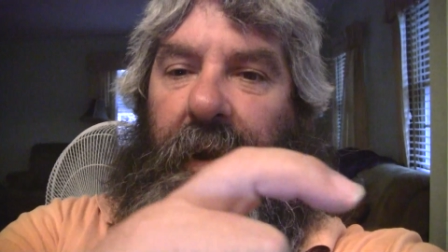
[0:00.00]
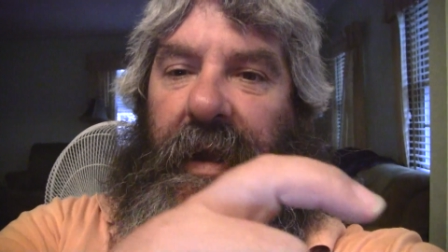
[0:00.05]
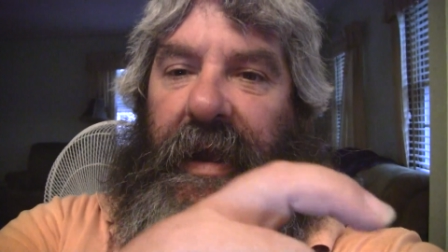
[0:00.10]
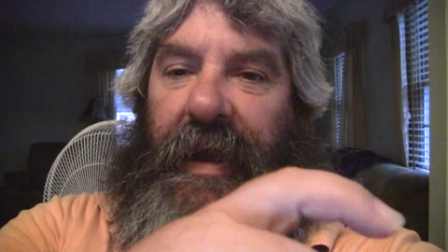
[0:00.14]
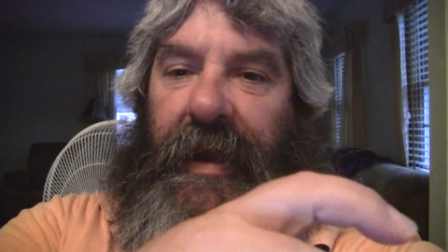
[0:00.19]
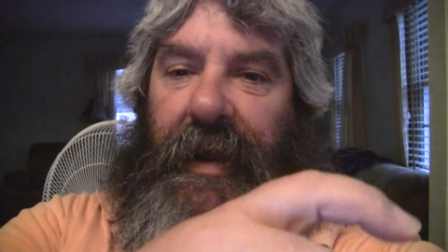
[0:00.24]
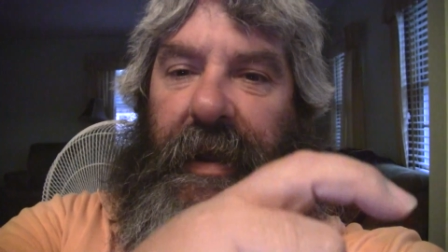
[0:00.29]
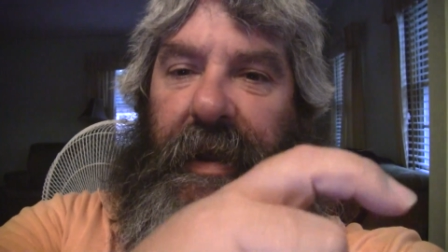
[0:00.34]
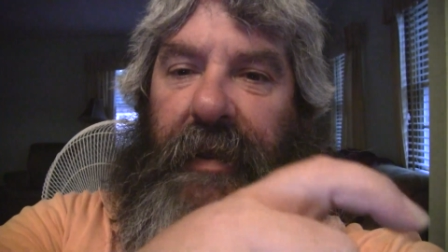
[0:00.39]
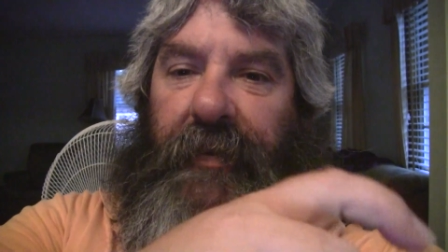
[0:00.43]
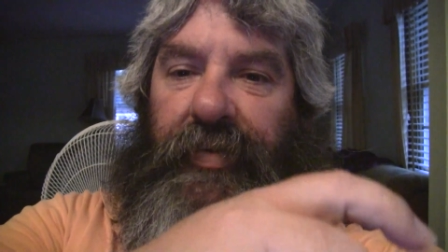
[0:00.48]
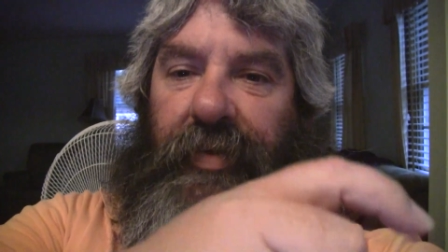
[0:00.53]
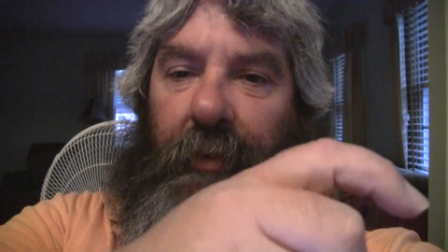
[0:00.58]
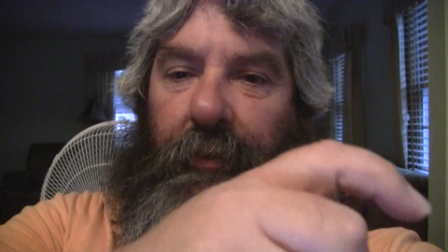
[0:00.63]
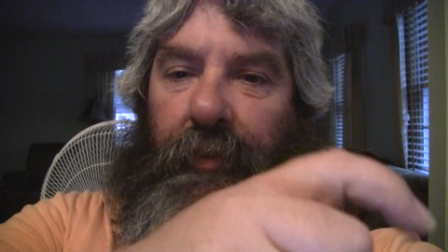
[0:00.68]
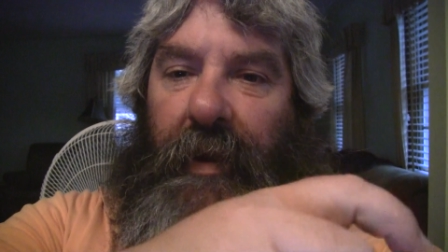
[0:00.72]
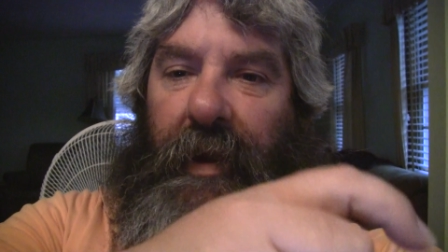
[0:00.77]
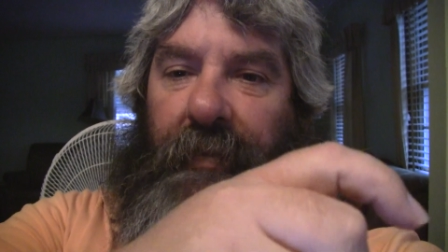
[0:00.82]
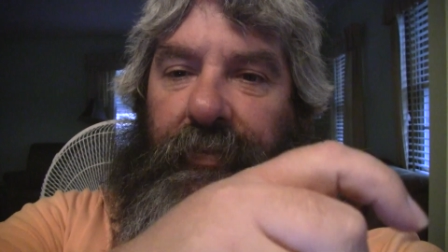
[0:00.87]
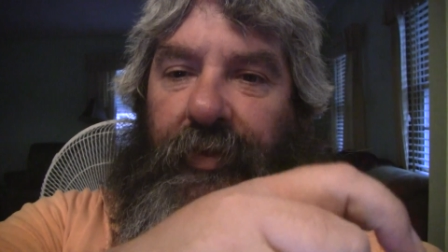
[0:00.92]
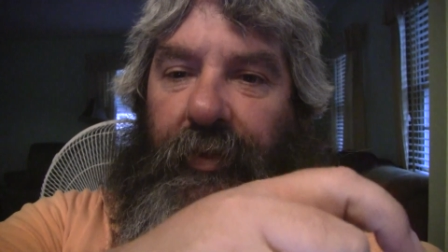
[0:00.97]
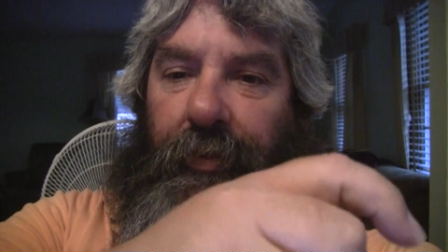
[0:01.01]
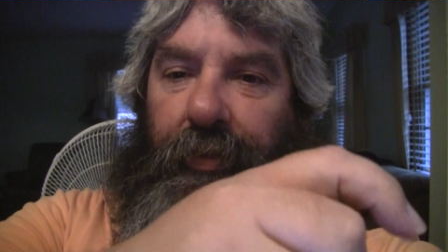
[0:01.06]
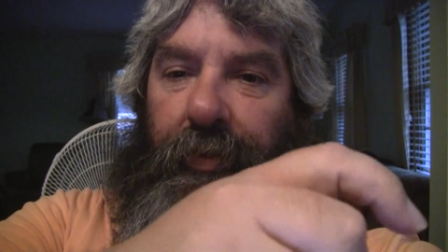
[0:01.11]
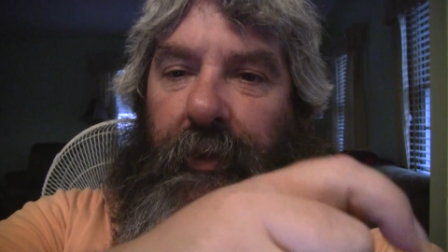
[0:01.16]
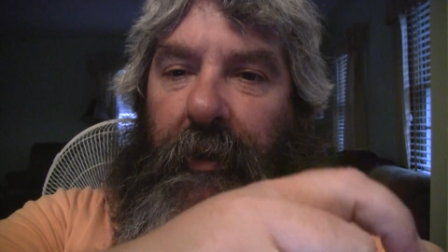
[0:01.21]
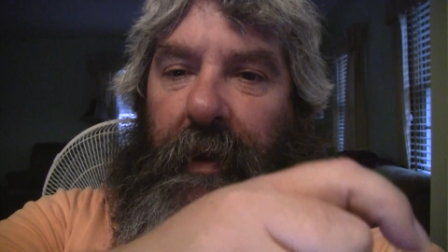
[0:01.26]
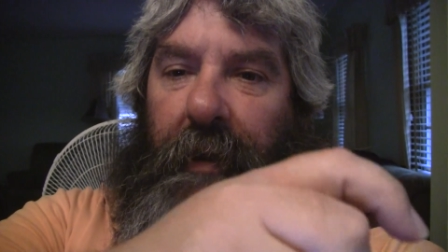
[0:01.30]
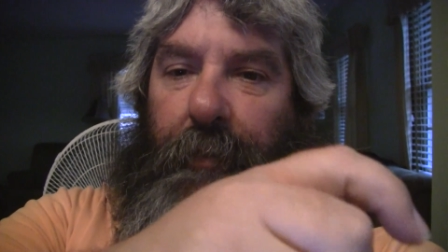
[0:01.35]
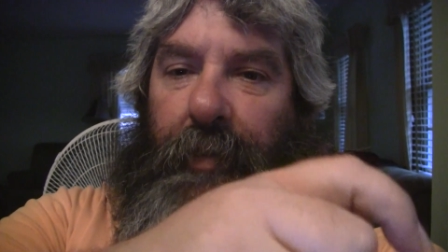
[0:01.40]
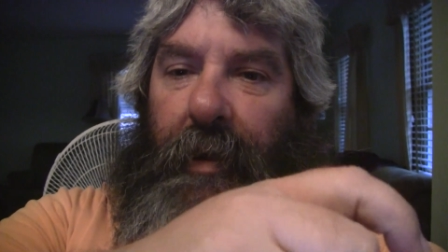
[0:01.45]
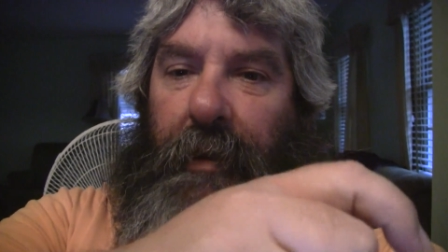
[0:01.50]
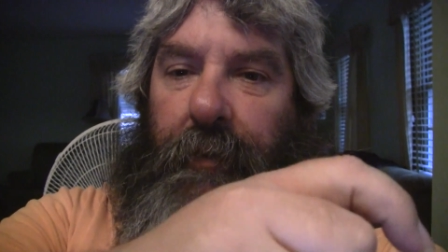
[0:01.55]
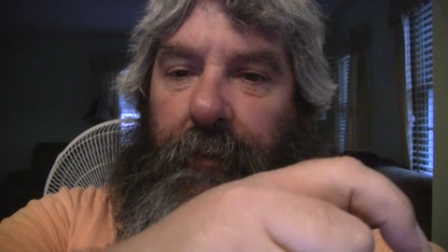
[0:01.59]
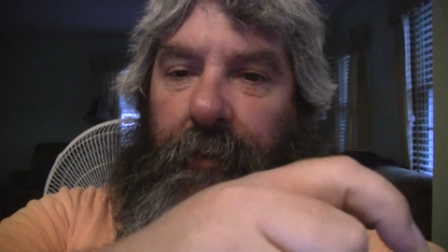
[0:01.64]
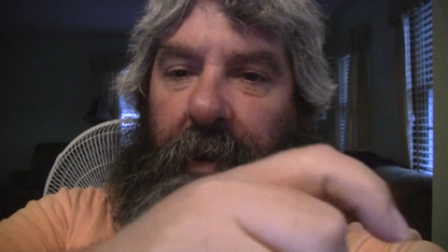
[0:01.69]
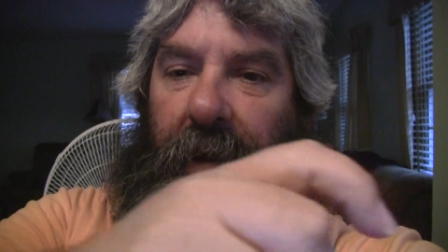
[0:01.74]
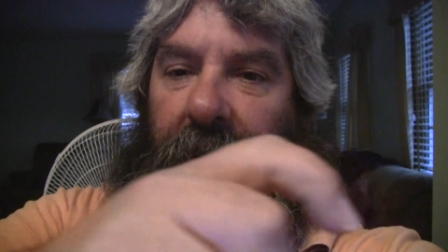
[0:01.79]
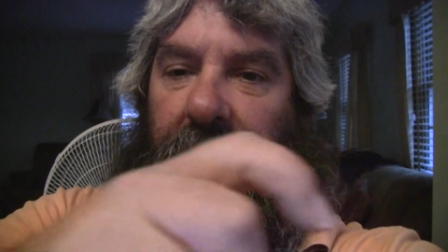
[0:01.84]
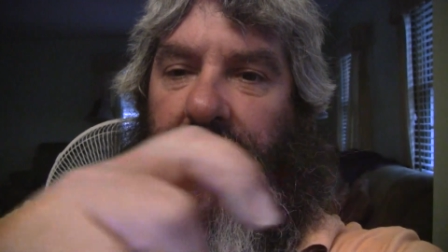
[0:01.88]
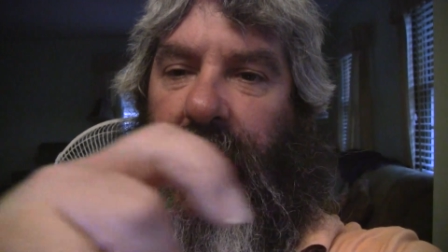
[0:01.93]
hey, hit the red subscribe button
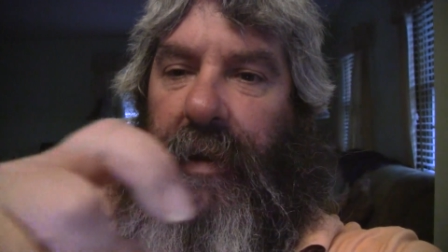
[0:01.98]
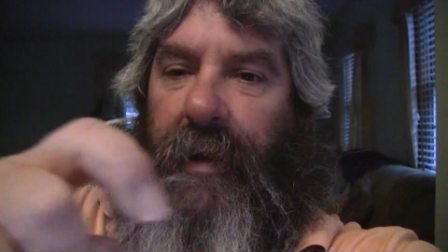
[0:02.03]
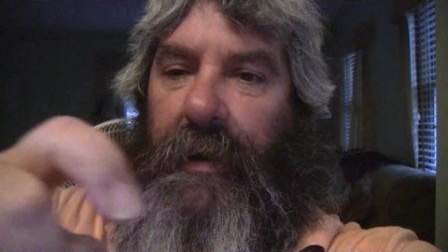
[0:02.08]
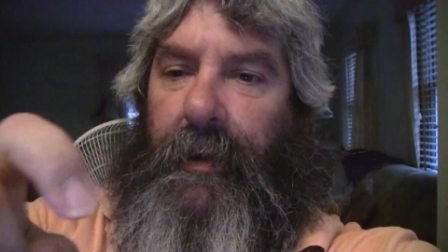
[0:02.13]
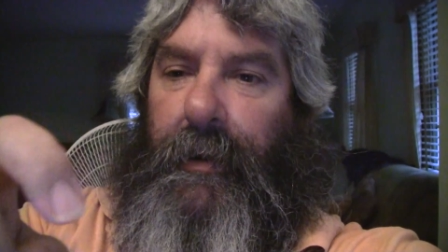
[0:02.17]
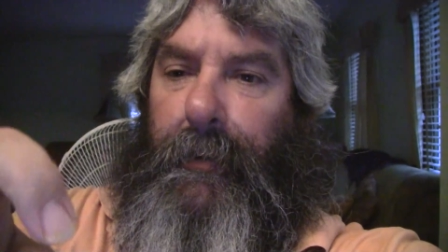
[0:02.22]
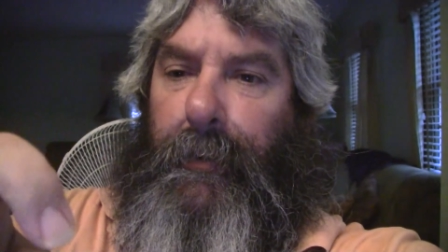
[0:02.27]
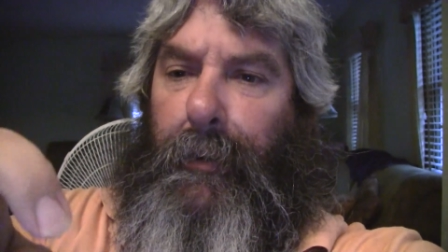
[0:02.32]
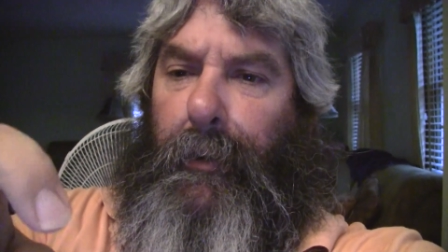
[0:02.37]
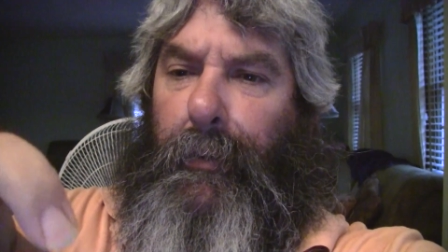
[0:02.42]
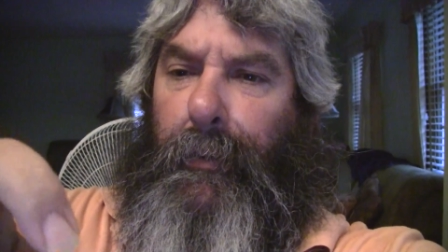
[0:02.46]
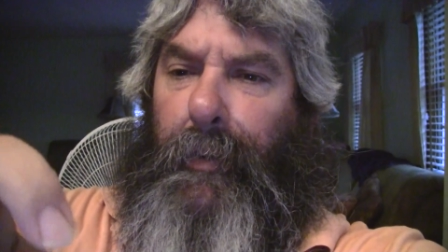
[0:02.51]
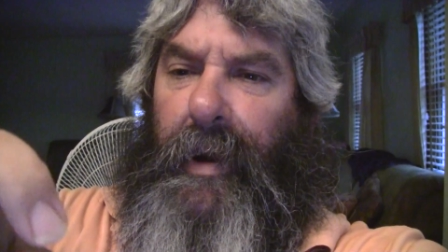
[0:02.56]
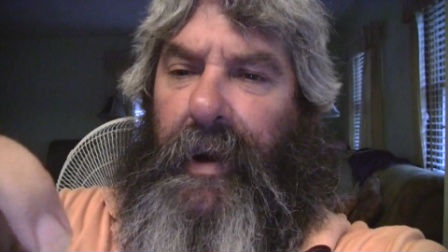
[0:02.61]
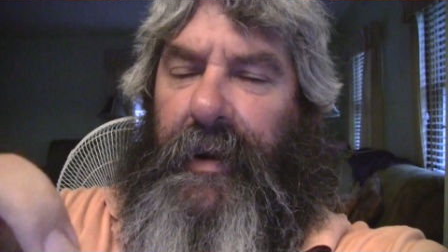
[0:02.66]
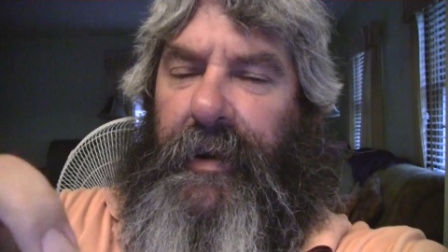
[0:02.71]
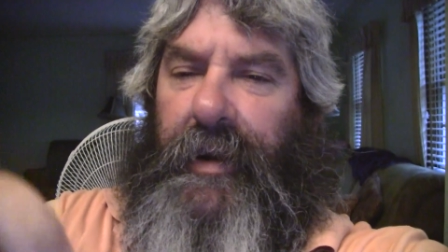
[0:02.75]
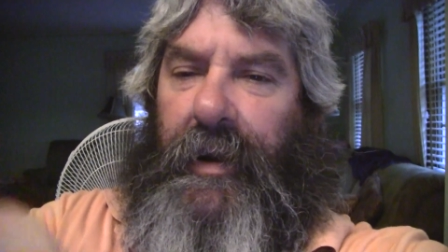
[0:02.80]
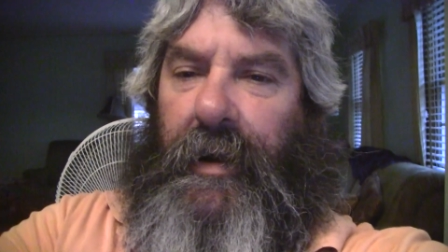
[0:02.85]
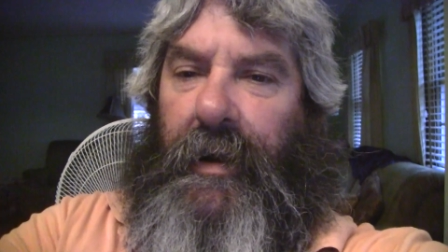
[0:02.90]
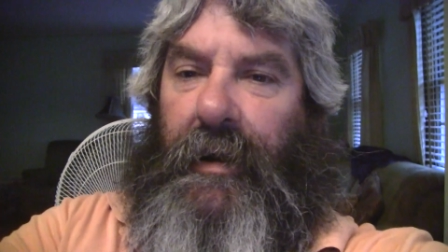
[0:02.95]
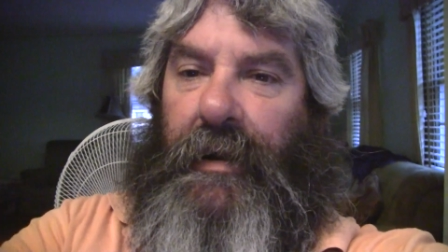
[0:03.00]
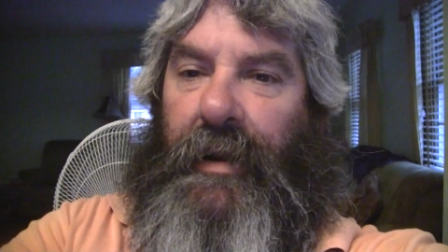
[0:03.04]
right there or right there.